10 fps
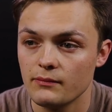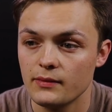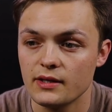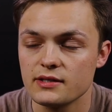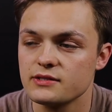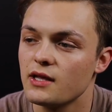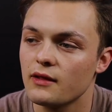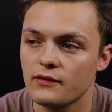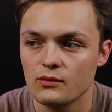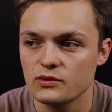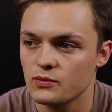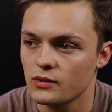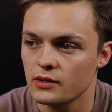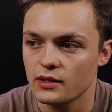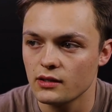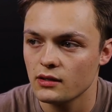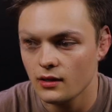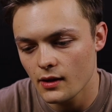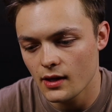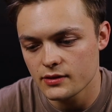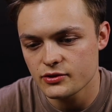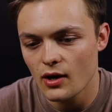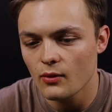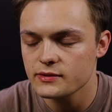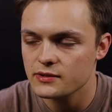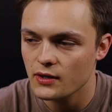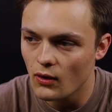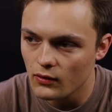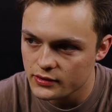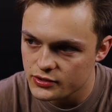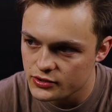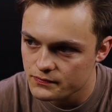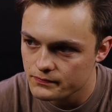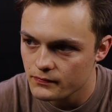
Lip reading: because nothing was working. And so I went to college